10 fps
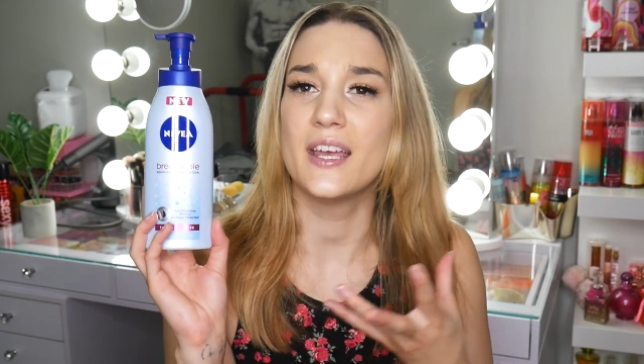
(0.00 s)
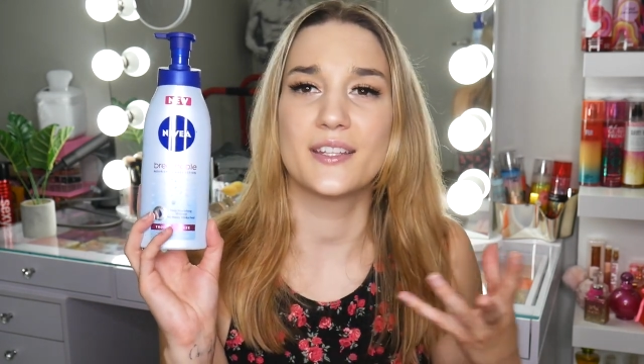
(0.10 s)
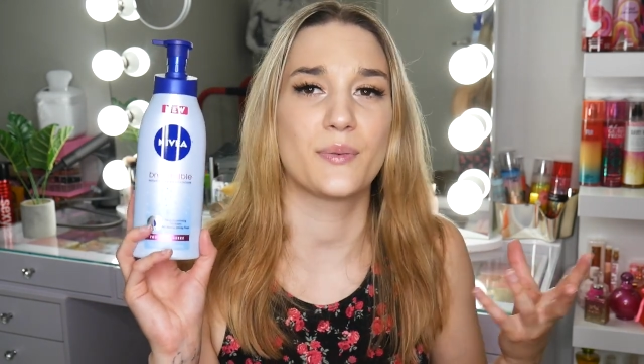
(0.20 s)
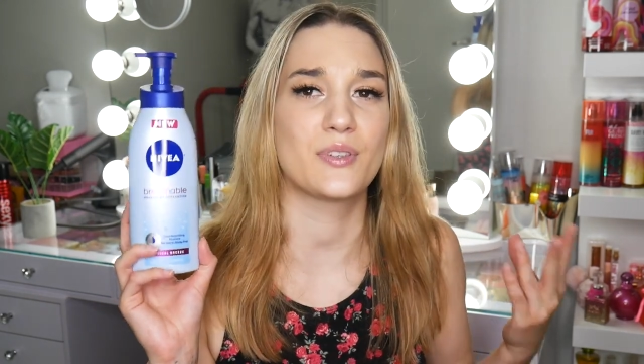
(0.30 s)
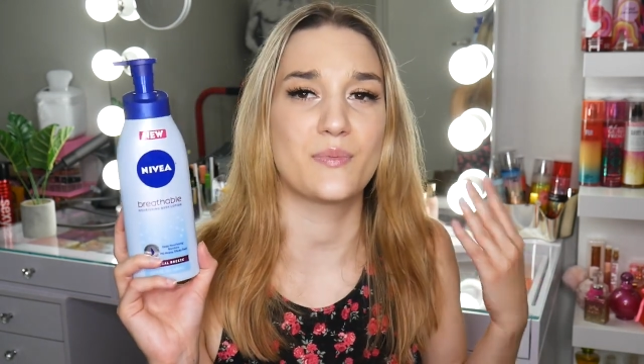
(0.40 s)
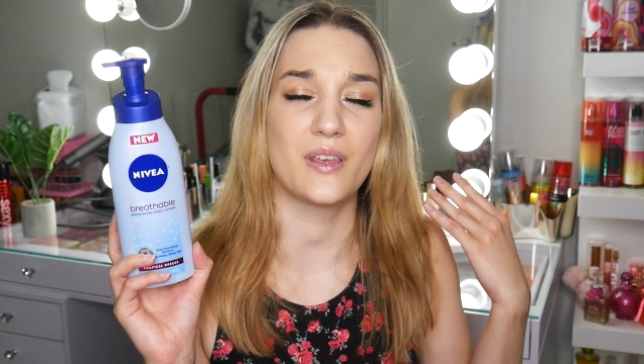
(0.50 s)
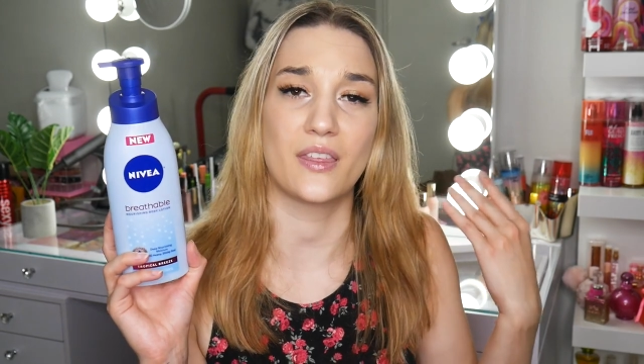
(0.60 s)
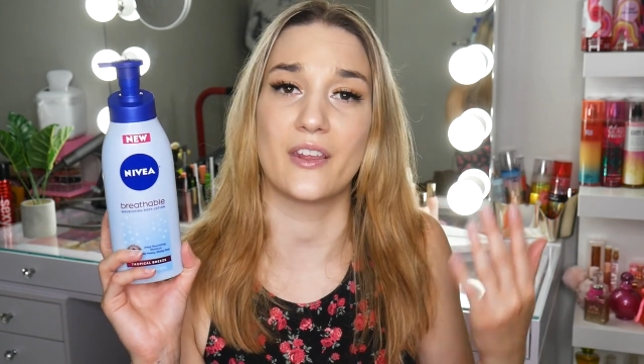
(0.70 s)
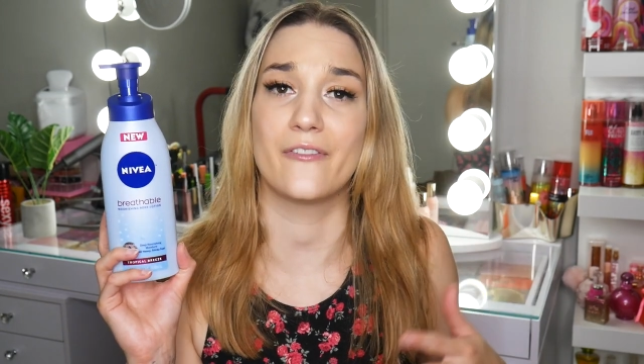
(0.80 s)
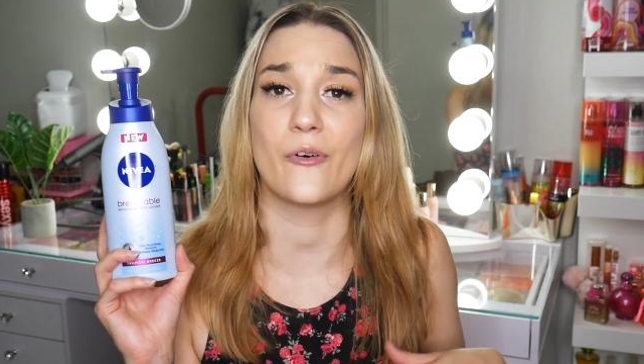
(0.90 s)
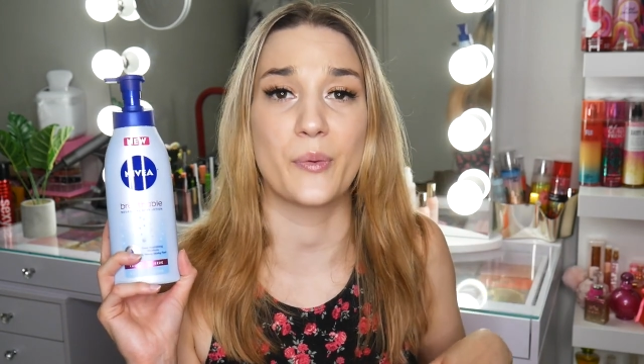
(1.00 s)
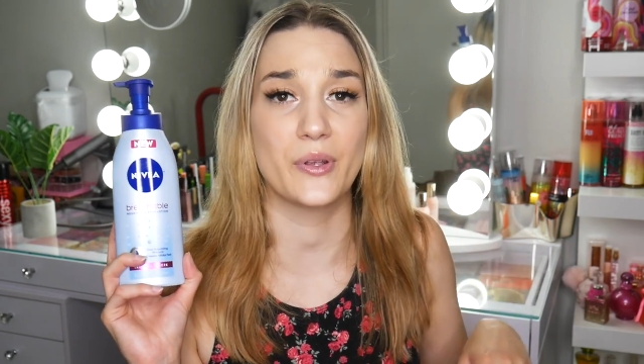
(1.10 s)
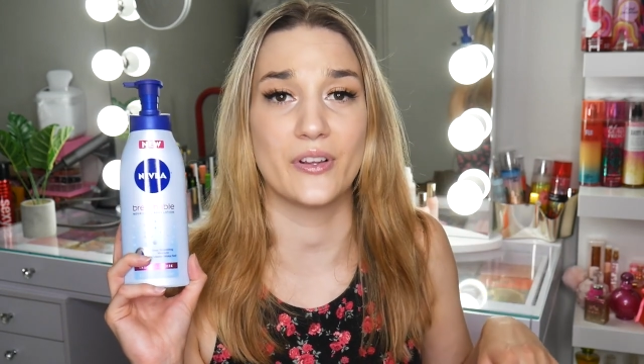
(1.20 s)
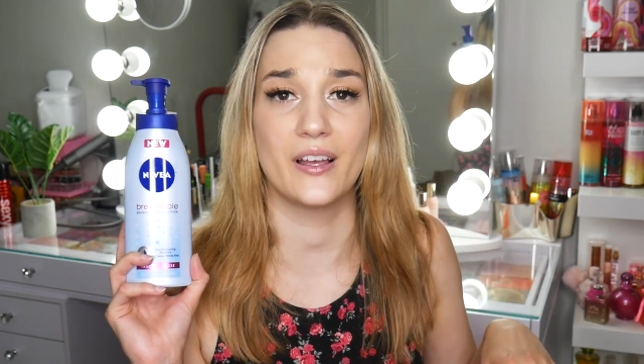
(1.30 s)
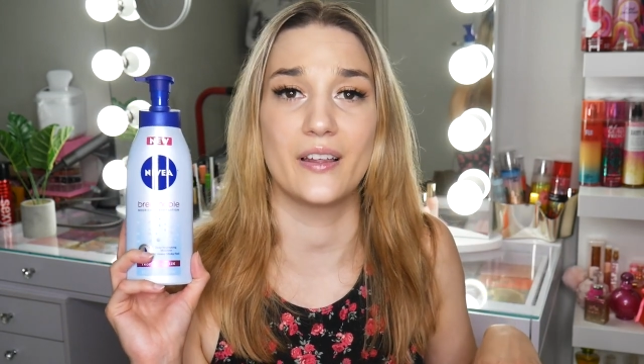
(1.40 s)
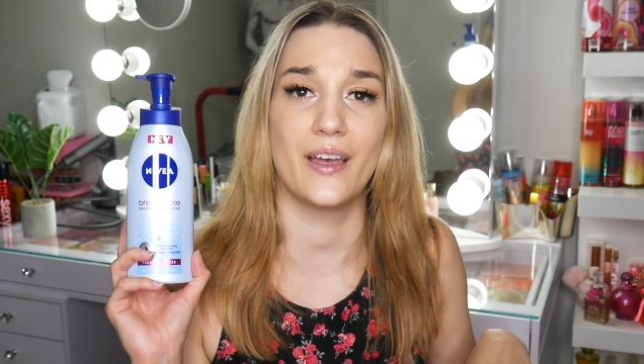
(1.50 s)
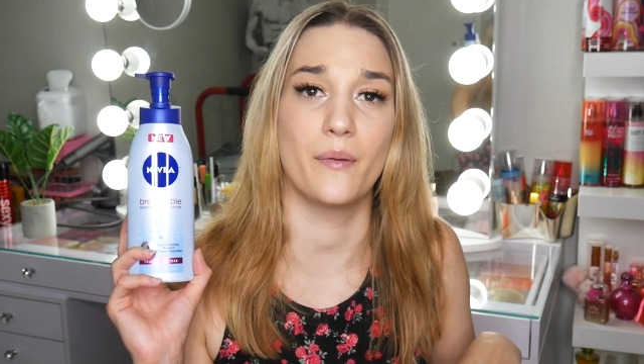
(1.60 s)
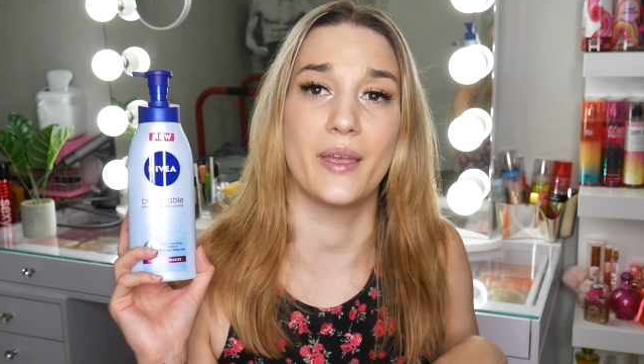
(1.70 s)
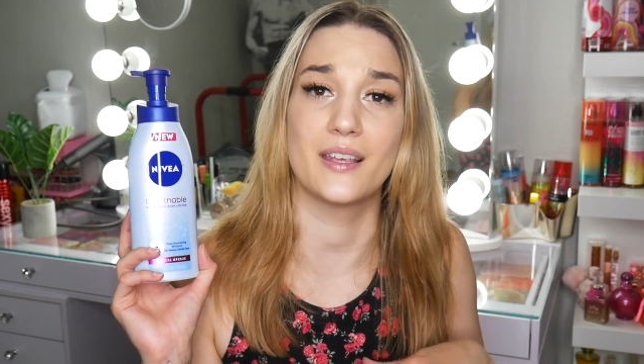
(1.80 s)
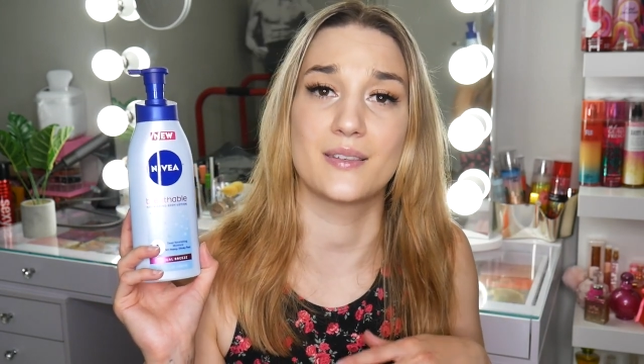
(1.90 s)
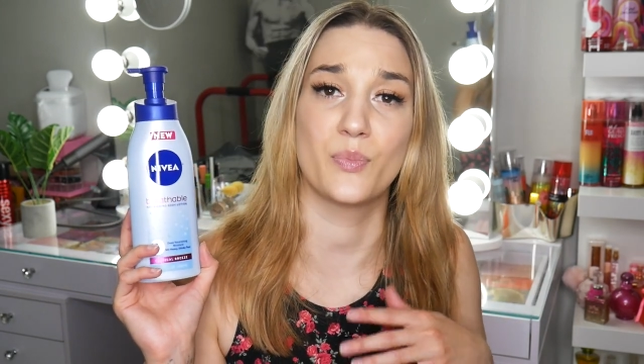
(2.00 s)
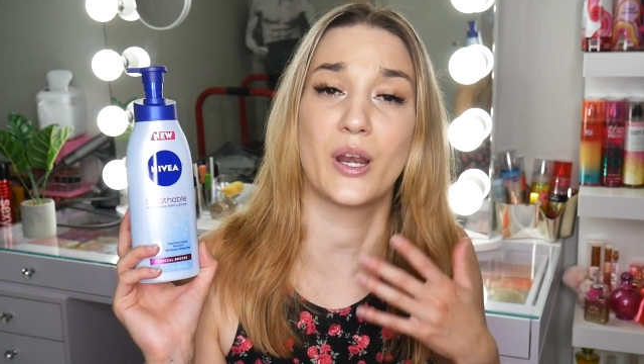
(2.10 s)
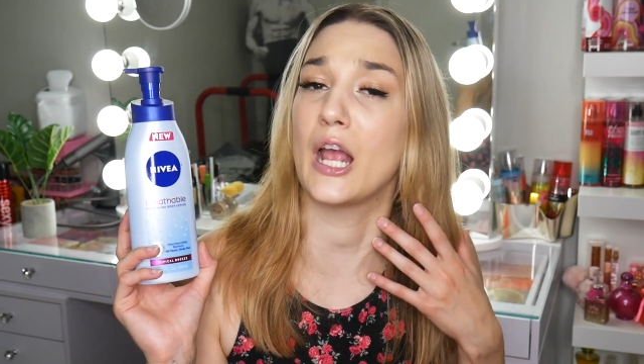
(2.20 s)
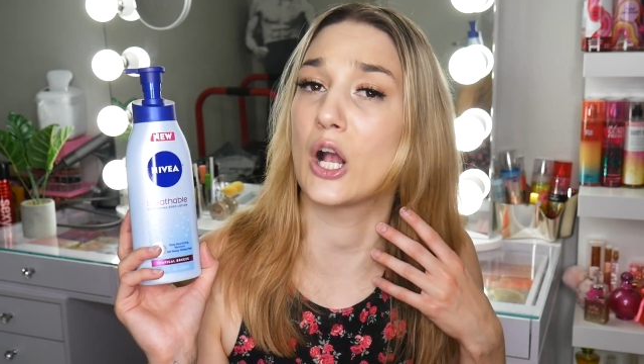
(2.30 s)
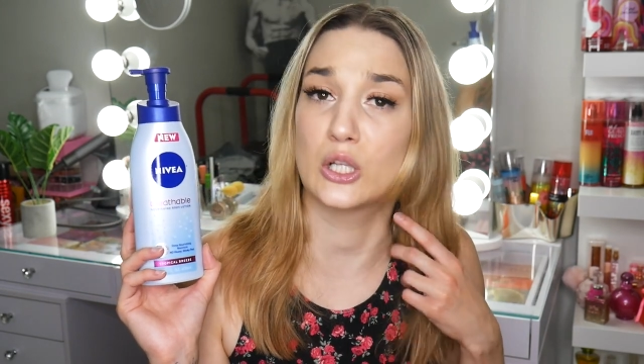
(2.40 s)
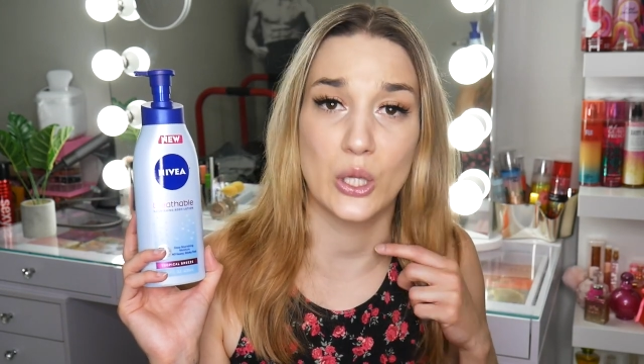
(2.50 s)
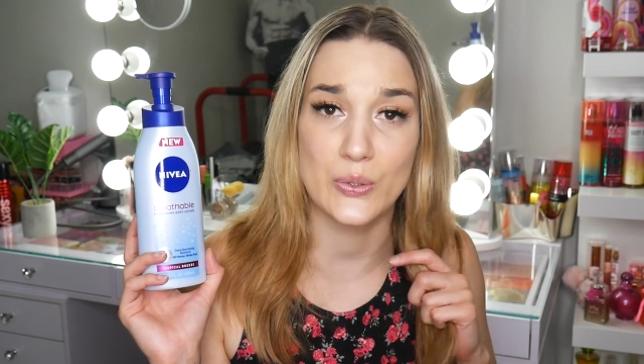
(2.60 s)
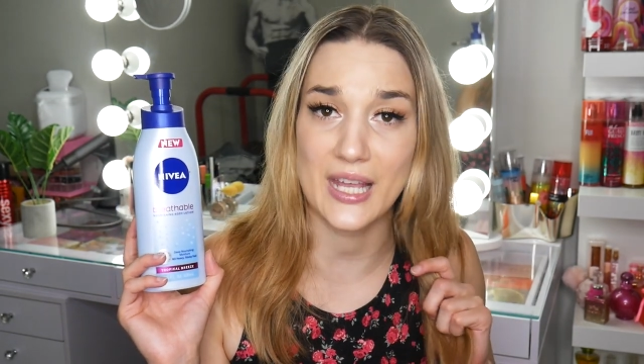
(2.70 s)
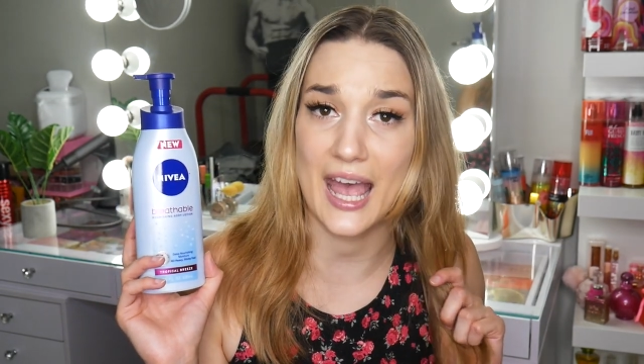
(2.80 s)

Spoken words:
It's supposed to be a thin formula that makes putting on clothes